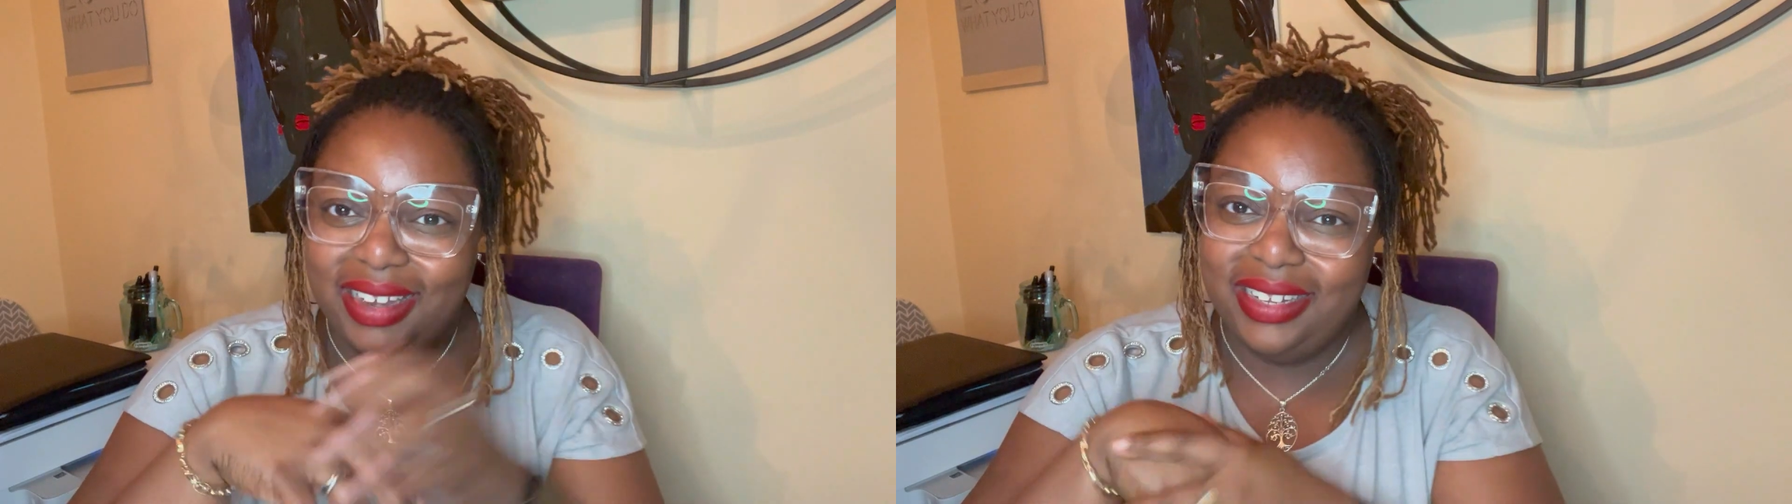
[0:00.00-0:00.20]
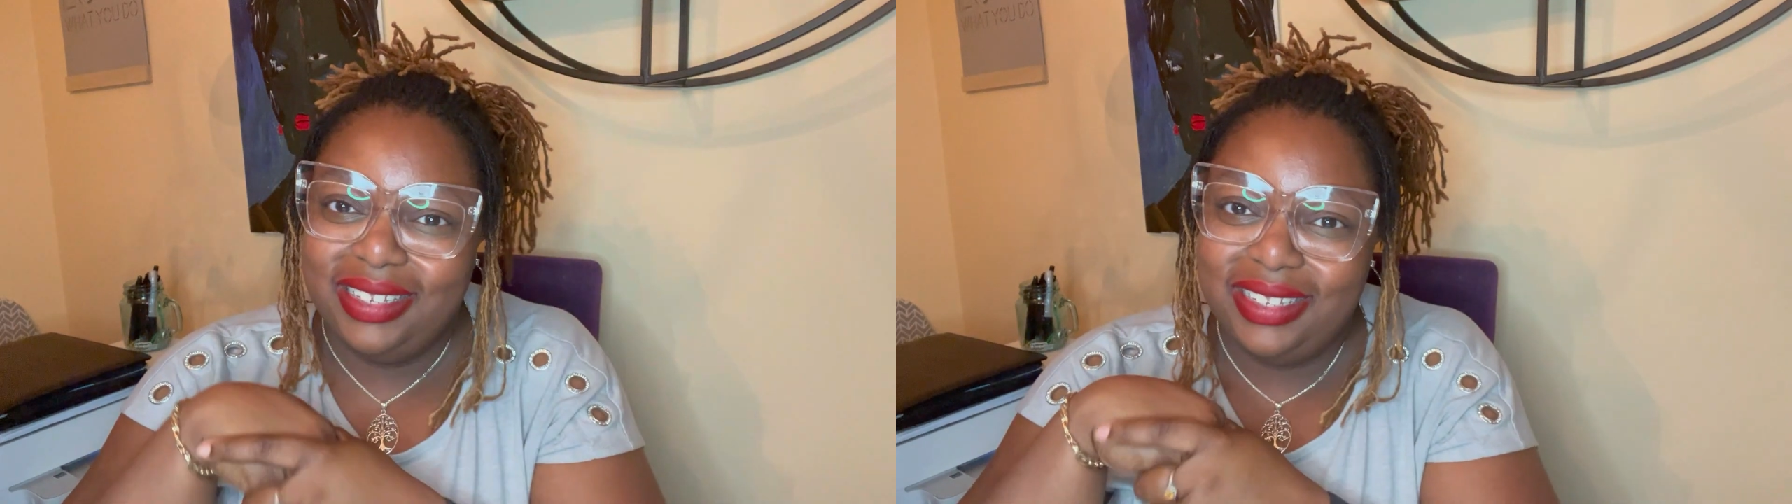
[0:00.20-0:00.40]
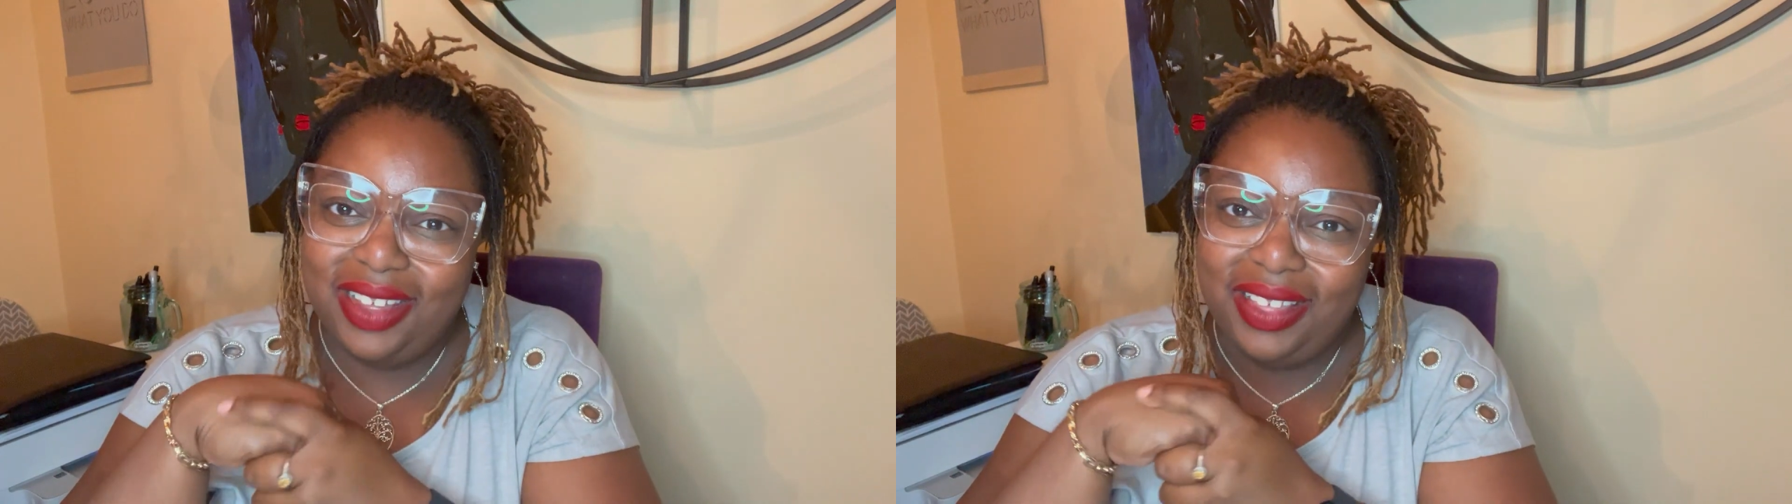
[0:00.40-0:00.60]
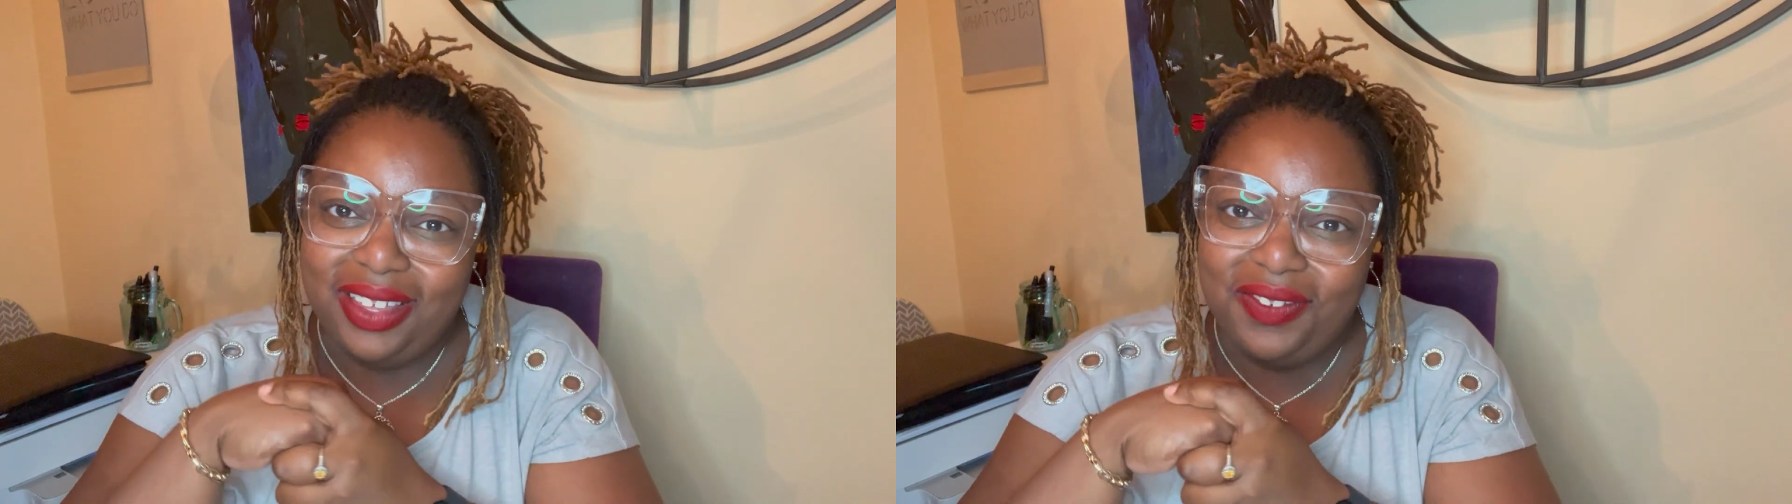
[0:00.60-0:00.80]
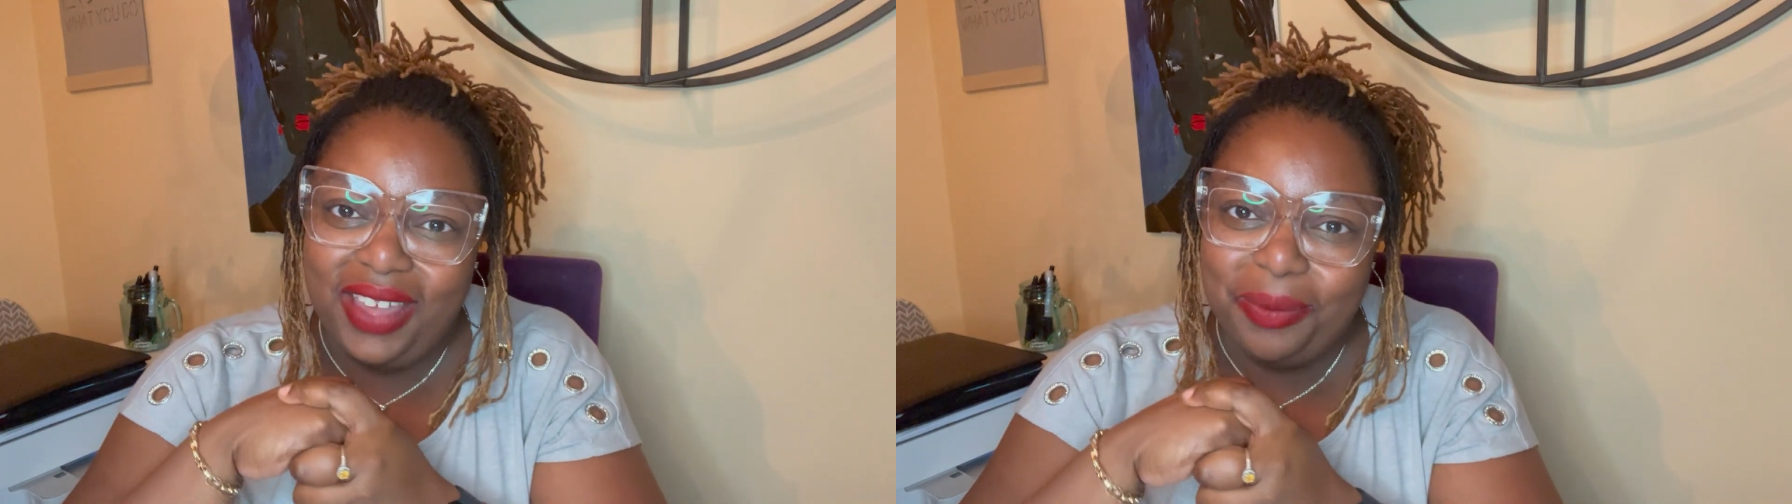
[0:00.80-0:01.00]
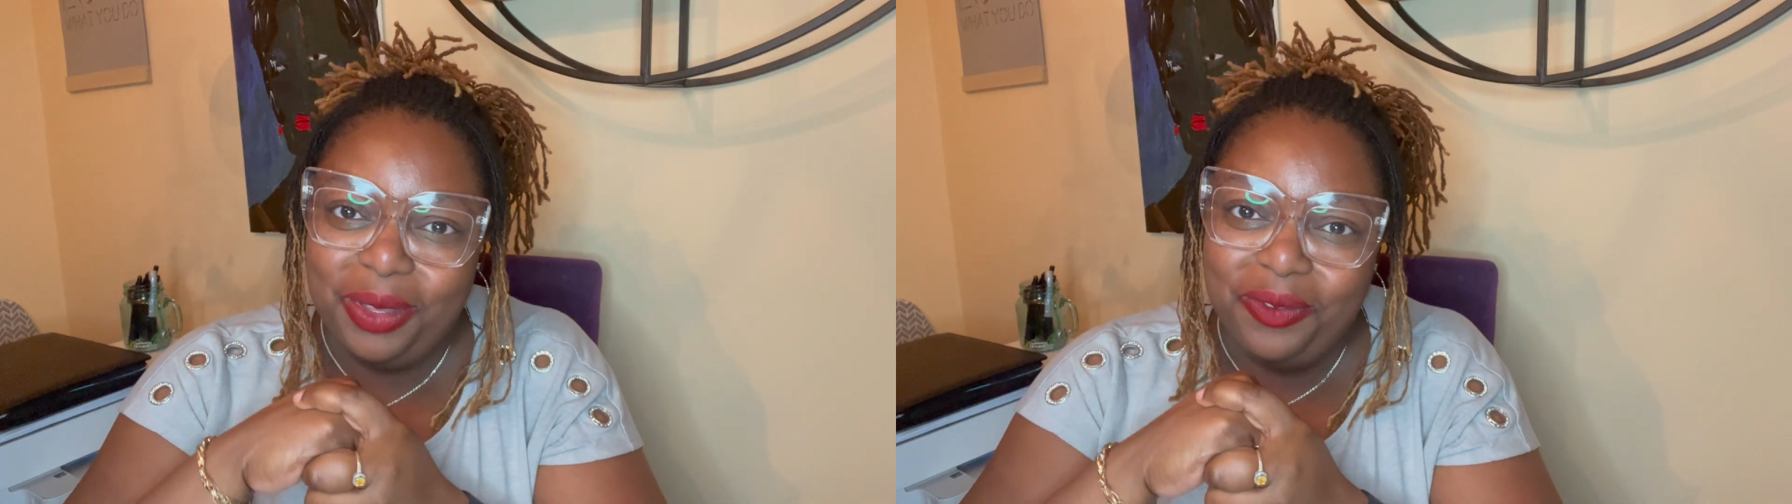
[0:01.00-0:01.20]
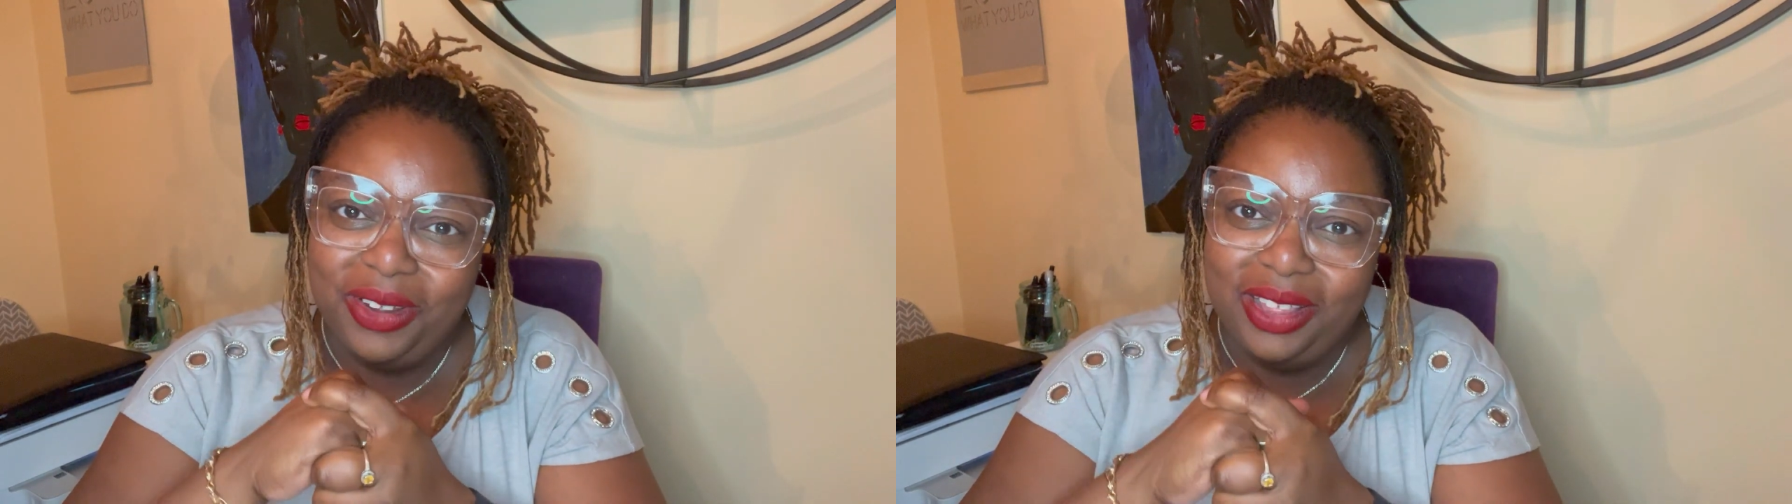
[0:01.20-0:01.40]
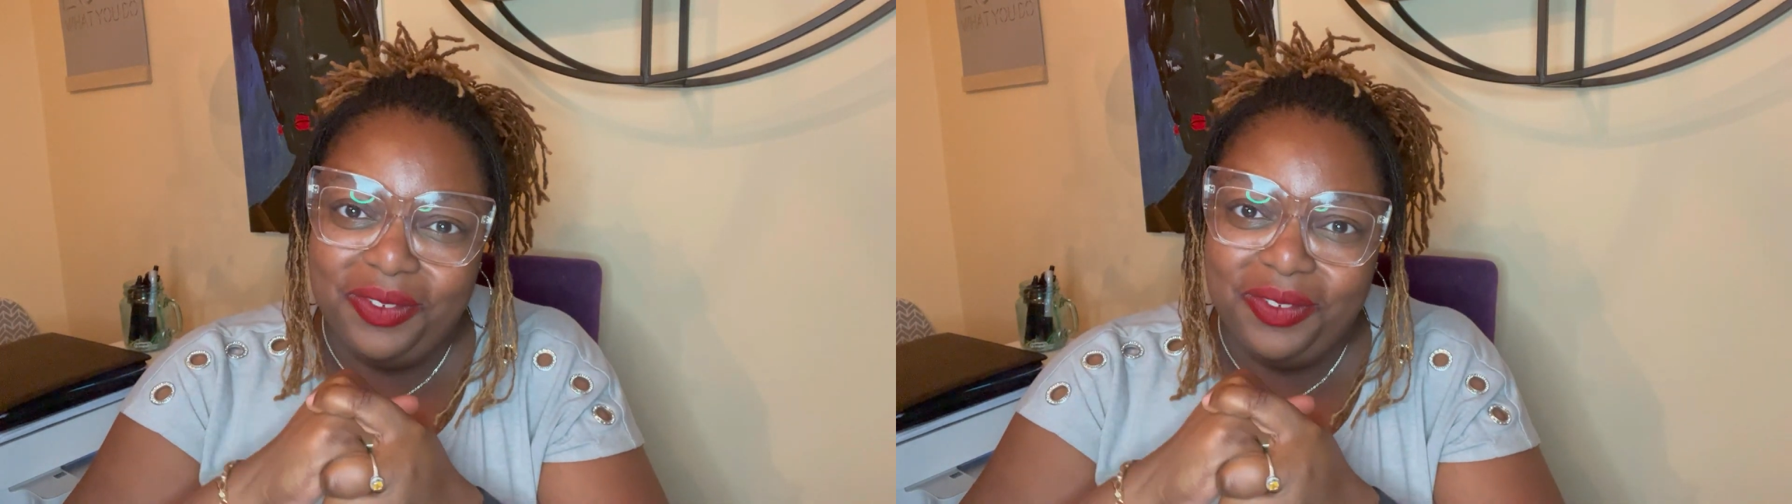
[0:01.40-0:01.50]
family-friendly